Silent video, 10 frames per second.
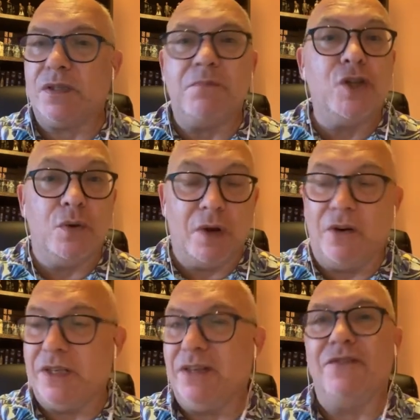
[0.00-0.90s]

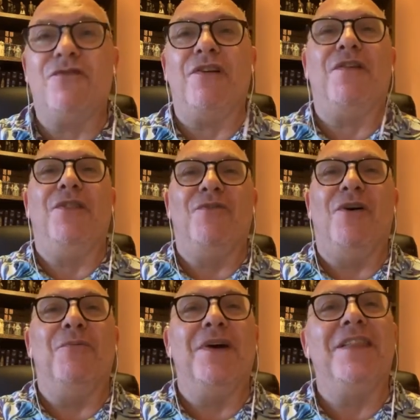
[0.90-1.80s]
subdued lighting, I'm trying to find
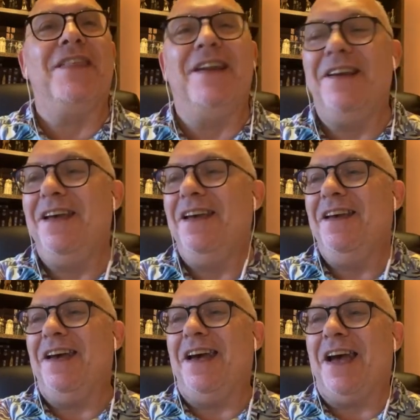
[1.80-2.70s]
the right word then,
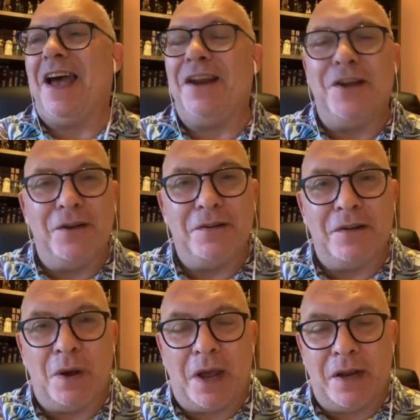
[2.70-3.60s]
and
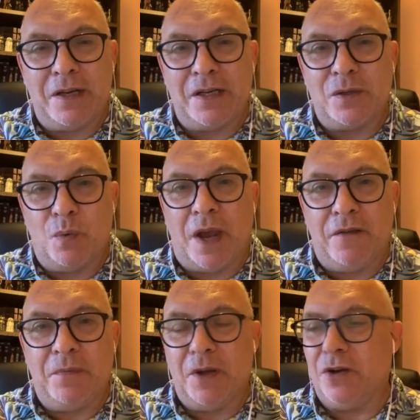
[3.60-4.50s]
it's
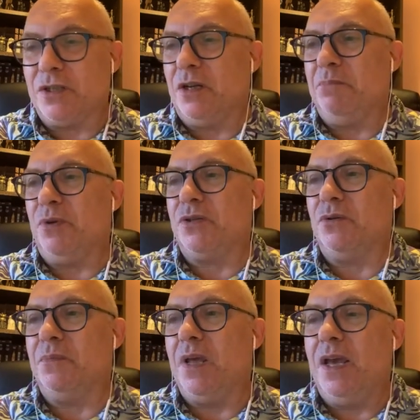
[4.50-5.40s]
away from the hustle and
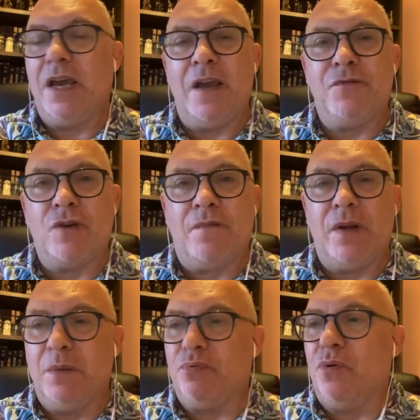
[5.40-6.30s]
bustle. If
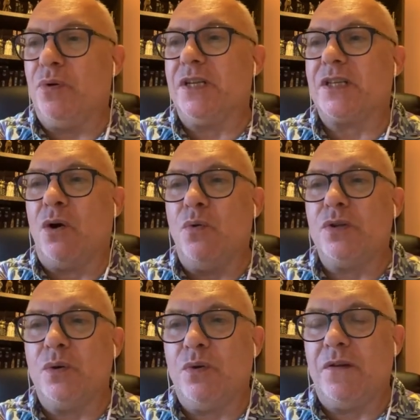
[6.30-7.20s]
travelling abroad, it's
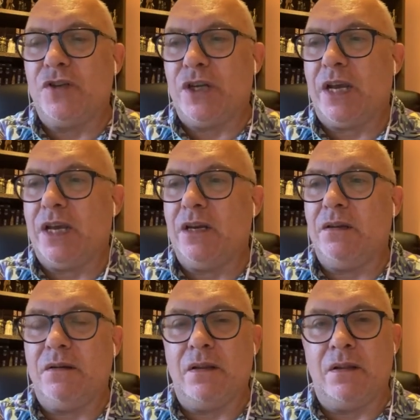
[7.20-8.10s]
also worth
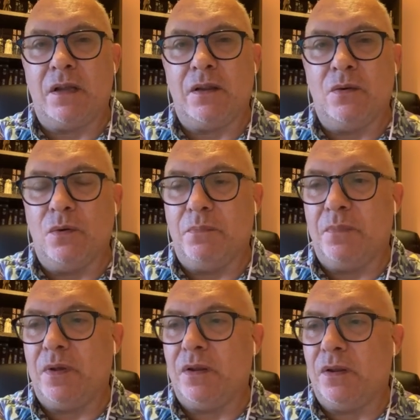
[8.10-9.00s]
checking that
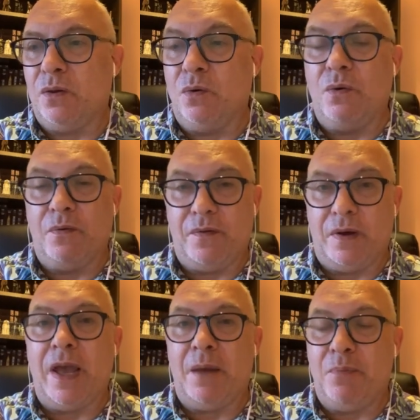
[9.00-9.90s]
your
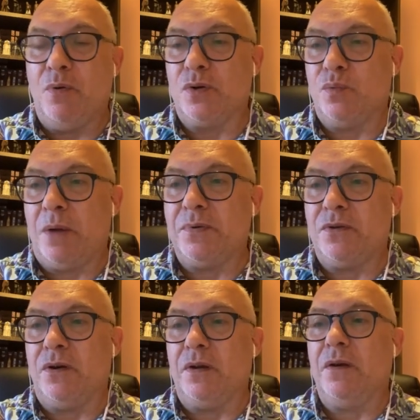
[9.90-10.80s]
airport's
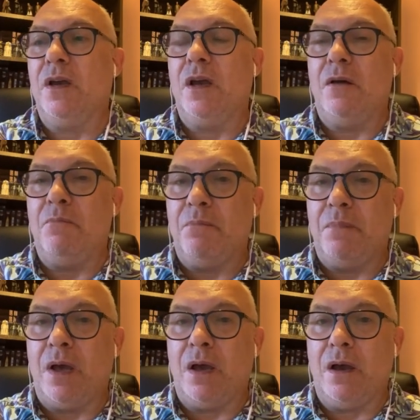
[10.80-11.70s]
website,
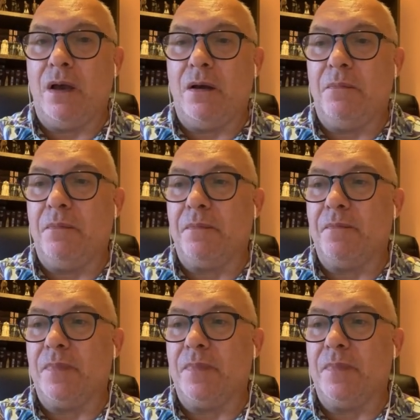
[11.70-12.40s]
as